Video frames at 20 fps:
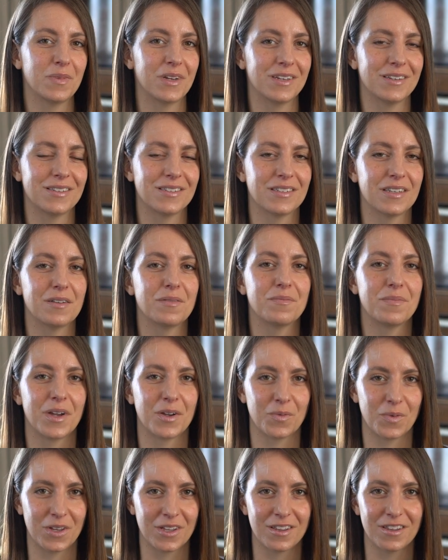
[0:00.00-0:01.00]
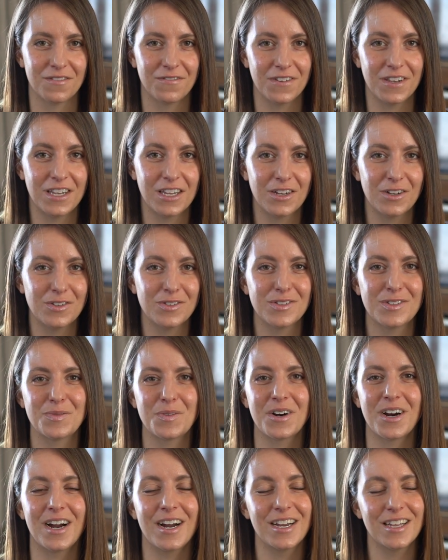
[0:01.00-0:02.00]
miss my weekly videos
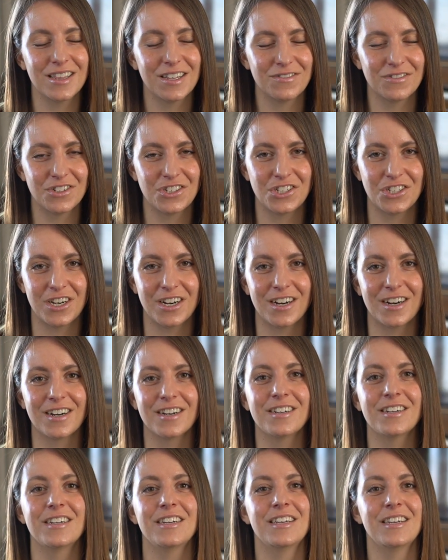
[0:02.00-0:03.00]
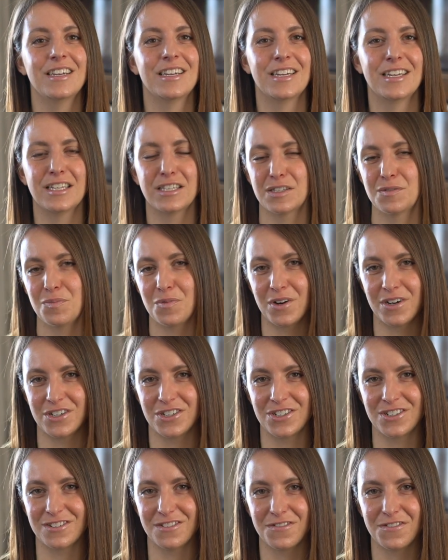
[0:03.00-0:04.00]
where I love to share
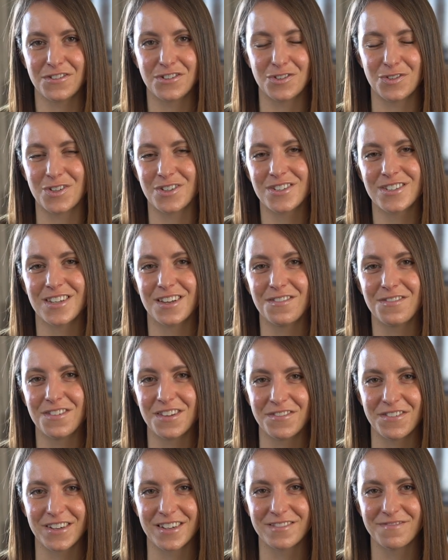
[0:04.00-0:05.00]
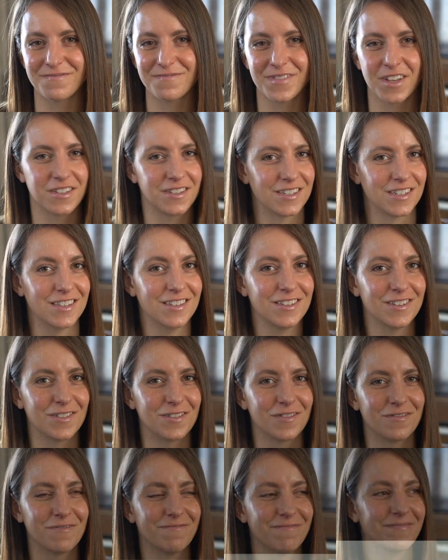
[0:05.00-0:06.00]
inspiration for do-it-yourself living. I'll see you
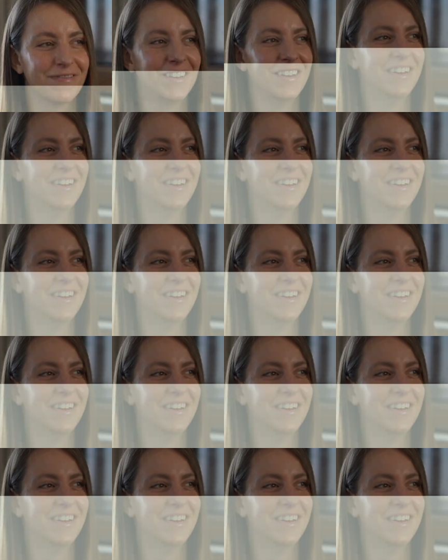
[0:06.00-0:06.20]
soon.